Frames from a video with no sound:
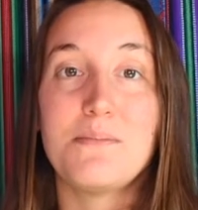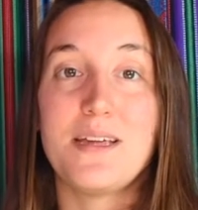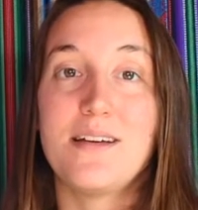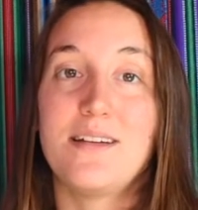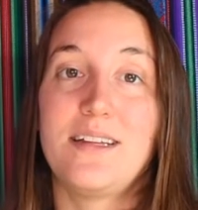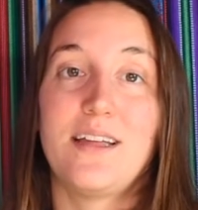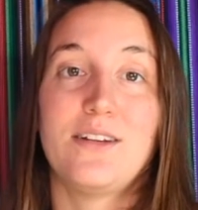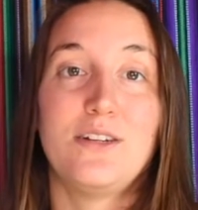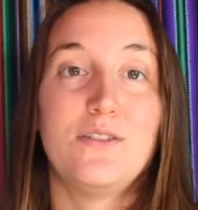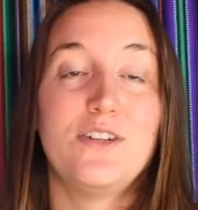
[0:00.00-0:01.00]
meet all the
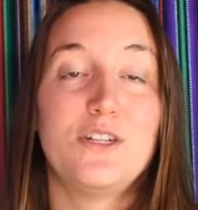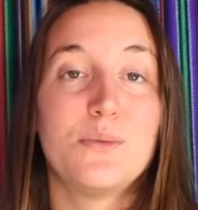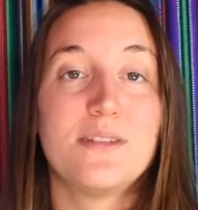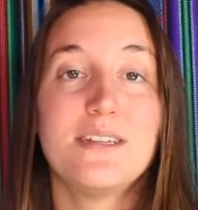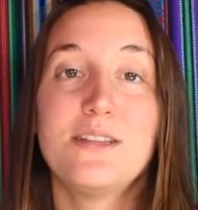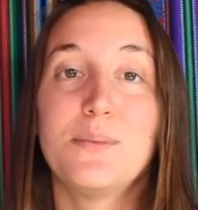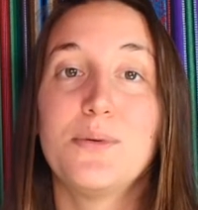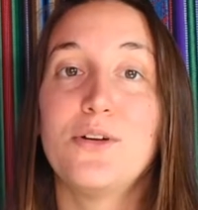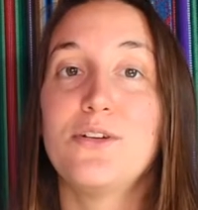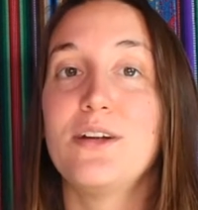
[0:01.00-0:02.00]
other individuals in the
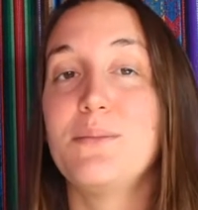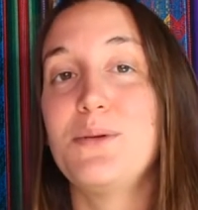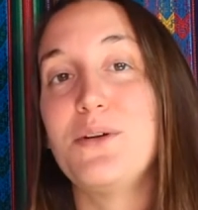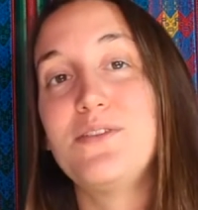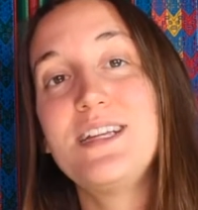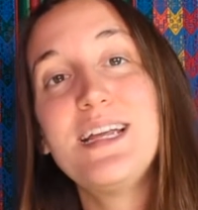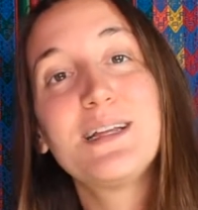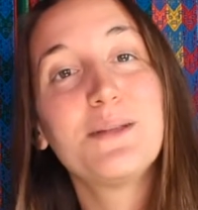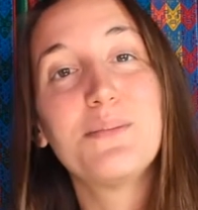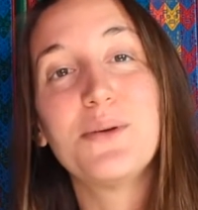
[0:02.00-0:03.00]
program who have
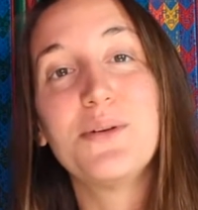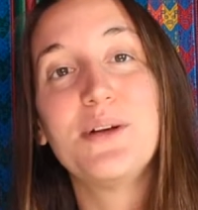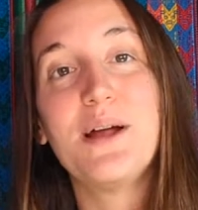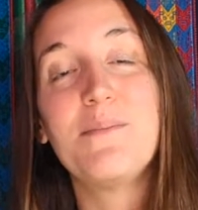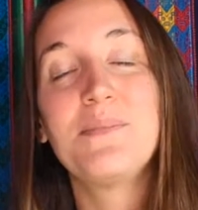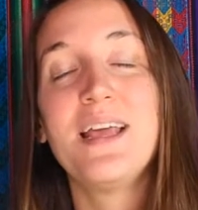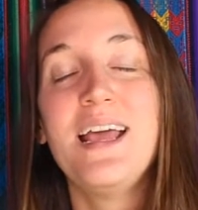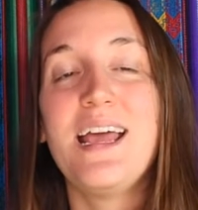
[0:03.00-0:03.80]
taken the program,